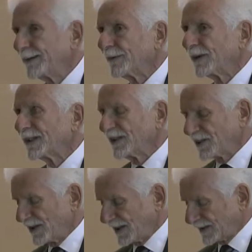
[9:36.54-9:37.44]
Well, the
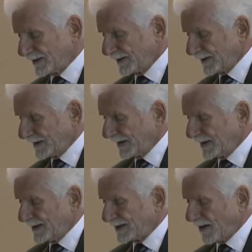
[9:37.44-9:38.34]
internet uh,
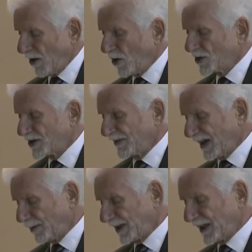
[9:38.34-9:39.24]
is a host of
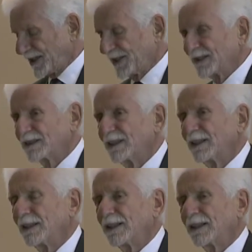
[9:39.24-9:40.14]
applications
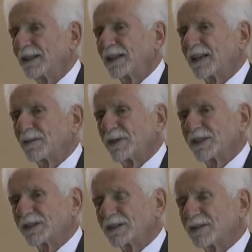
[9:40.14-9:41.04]
that can be
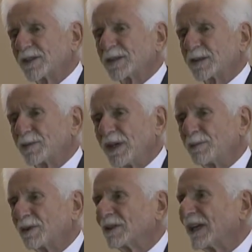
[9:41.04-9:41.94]
delivered to
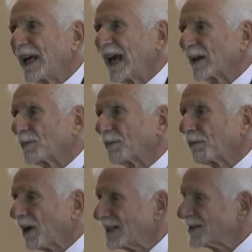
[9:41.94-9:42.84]
people at
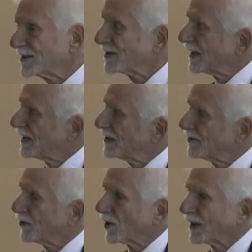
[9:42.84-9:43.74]
prices they can
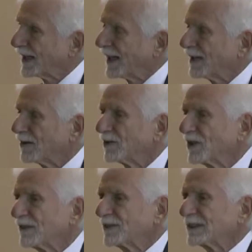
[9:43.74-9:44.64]
afford. I can't
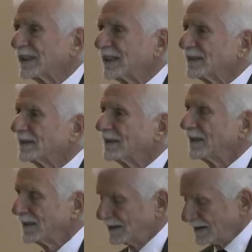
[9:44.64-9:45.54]
overemphasize
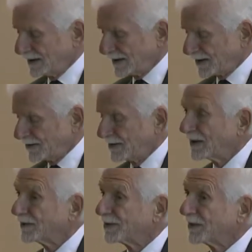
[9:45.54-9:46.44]
the issue
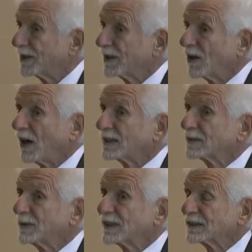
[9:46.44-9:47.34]
of
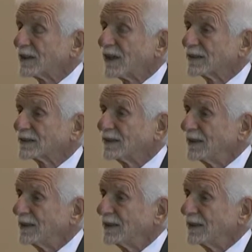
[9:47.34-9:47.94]
cost because cost